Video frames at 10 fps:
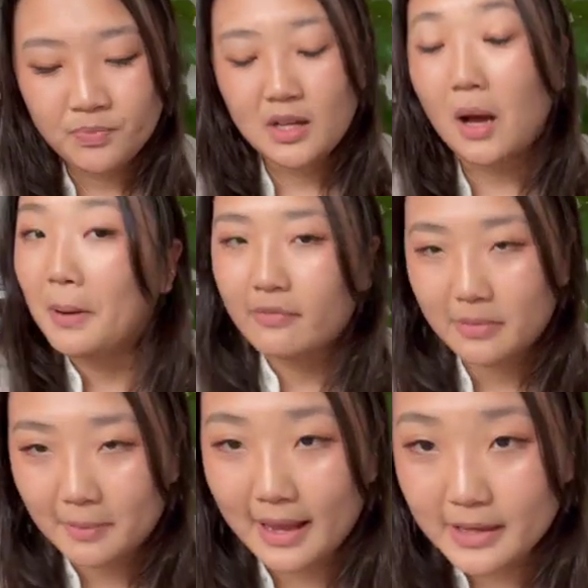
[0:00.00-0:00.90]
apart from the
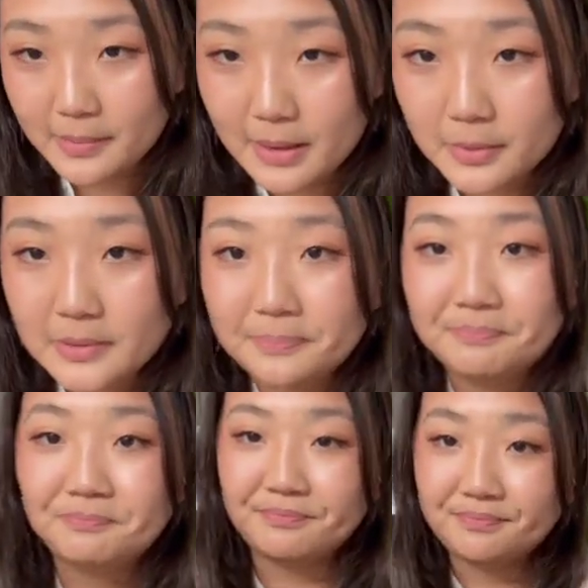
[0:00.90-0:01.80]
packing paper.
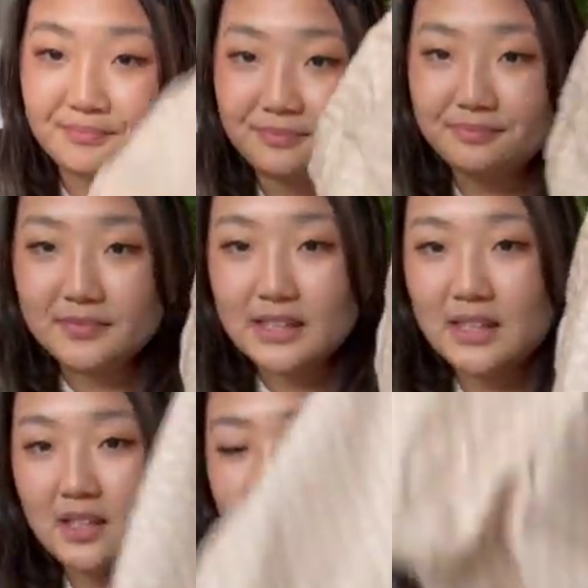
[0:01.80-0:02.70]

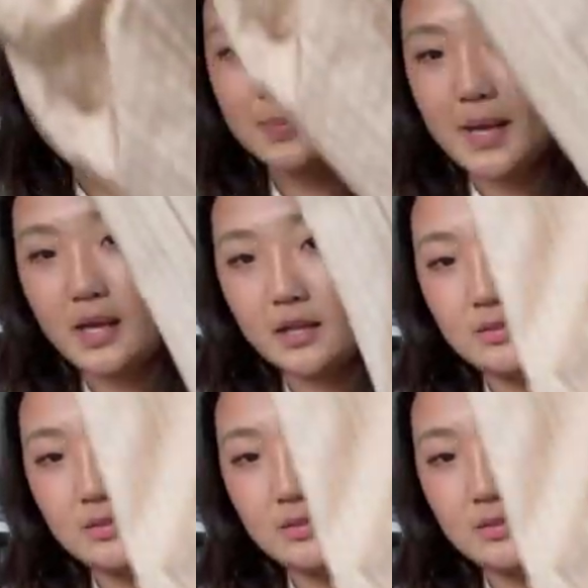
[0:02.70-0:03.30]
Dust bag.